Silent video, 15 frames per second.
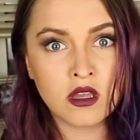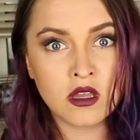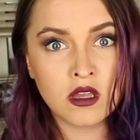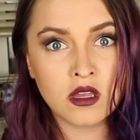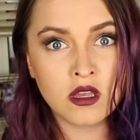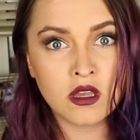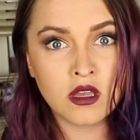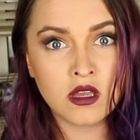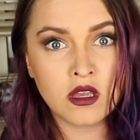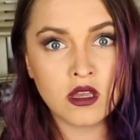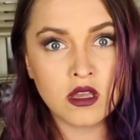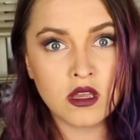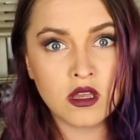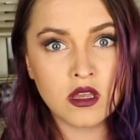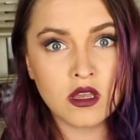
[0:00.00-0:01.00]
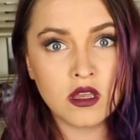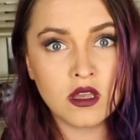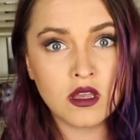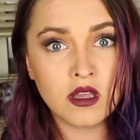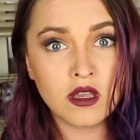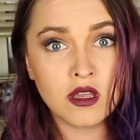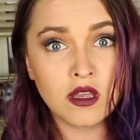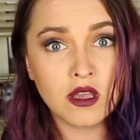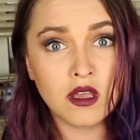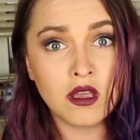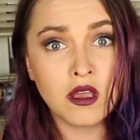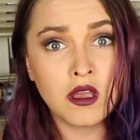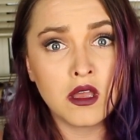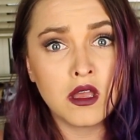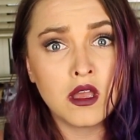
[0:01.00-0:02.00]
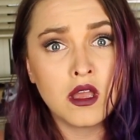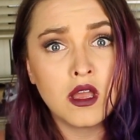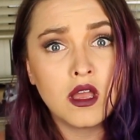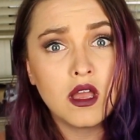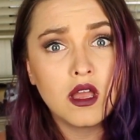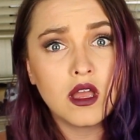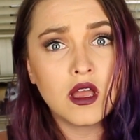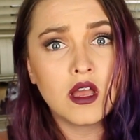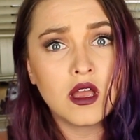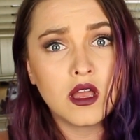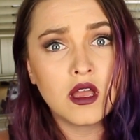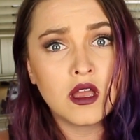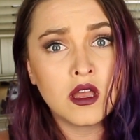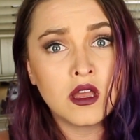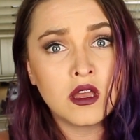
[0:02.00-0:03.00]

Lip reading: [no speech]